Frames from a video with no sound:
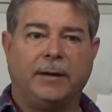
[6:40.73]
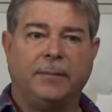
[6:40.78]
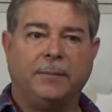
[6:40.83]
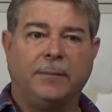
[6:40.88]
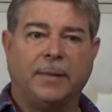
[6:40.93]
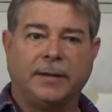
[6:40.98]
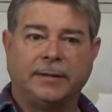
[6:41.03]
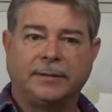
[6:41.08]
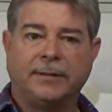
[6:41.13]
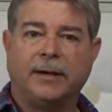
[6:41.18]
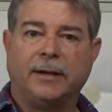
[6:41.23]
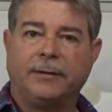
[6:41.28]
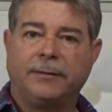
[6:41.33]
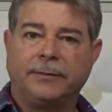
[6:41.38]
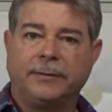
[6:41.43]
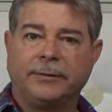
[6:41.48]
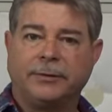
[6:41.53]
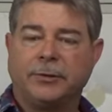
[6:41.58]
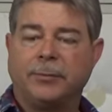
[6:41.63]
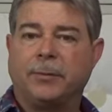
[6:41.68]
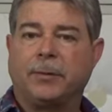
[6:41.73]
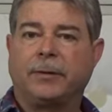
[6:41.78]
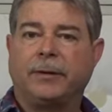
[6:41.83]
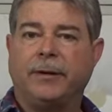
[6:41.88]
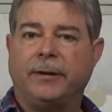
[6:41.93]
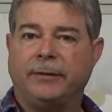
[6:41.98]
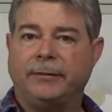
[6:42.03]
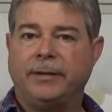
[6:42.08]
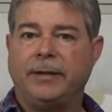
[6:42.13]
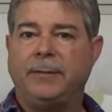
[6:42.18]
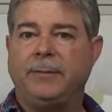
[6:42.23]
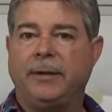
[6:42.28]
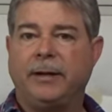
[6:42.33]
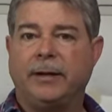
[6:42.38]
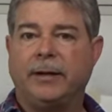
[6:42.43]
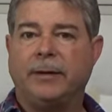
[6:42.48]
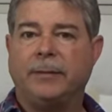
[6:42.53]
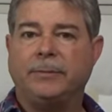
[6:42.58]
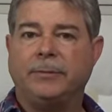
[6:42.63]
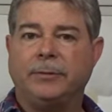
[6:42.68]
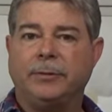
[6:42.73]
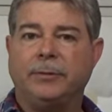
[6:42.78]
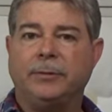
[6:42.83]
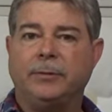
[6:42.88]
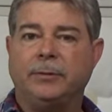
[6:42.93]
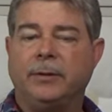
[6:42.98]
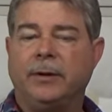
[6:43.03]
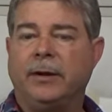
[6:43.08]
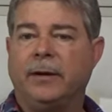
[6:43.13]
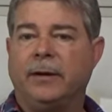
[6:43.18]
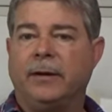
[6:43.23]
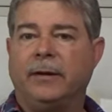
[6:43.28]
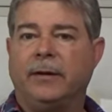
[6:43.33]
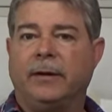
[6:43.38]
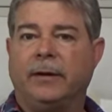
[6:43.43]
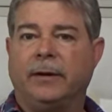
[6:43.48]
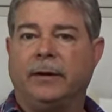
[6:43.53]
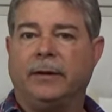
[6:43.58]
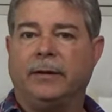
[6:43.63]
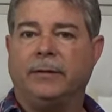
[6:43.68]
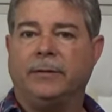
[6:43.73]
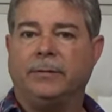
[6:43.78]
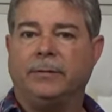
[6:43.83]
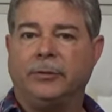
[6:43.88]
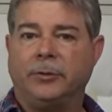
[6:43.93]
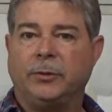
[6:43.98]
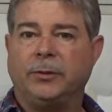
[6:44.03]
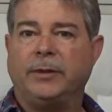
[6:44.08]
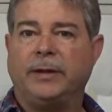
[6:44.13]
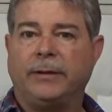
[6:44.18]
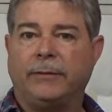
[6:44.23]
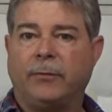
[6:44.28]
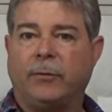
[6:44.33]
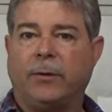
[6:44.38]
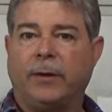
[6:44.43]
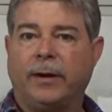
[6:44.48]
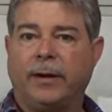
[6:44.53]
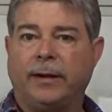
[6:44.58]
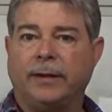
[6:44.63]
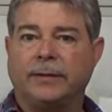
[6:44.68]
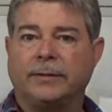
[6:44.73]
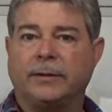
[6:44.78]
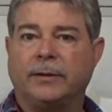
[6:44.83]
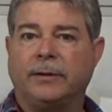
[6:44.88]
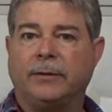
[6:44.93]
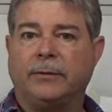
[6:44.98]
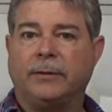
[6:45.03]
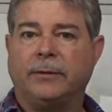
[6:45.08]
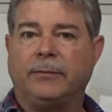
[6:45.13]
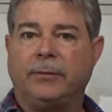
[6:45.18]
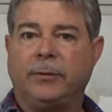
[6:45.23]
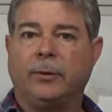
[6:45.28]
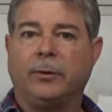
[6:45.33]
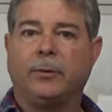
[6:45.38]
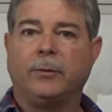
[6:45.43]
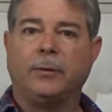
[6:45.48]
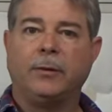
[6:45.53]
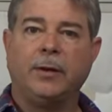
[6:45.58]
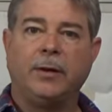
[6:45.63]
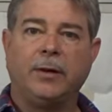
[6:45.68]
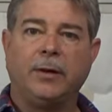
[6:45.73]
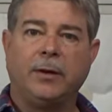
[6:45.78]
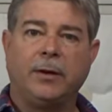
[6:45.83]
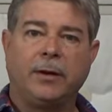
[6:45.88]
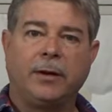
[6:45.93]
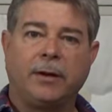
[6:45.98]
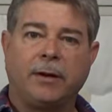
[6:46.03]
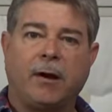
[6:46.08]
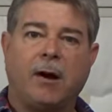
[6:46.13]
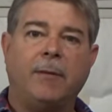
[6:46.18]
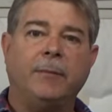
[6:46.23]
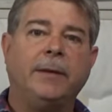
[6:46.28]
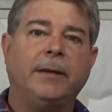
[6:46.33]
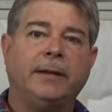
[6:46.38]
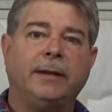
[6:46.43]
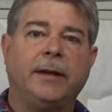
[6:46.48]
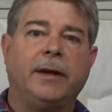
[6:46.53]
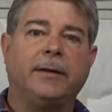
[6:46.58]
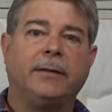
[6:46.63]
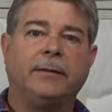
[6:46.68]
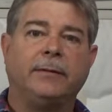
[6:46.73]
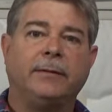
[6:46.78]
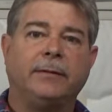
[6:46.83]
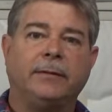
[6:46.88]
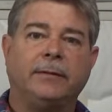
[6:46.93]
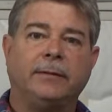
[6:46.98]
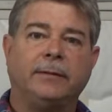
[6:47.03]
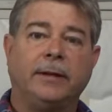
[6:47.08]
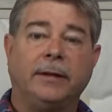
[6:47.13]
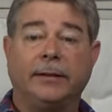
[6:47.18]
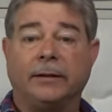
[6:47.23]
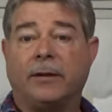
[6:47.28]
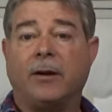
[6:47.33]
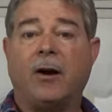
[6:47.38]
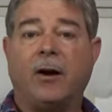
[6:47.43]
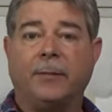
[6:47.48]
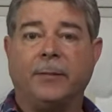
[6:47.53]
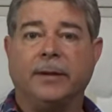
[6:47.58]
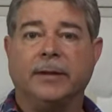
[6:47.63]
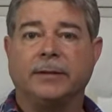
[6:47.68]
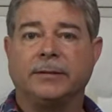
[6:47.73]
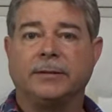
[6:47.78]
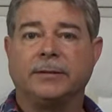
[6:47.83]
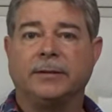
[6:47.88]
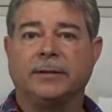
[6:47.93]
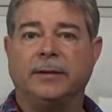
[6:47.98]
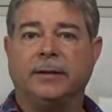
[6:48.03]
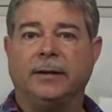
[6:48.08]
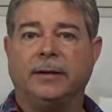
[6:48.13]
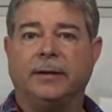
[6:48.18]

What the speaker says: myself and Super Clean are teaming up to do a giveaway. So if you'll comment down in the comments,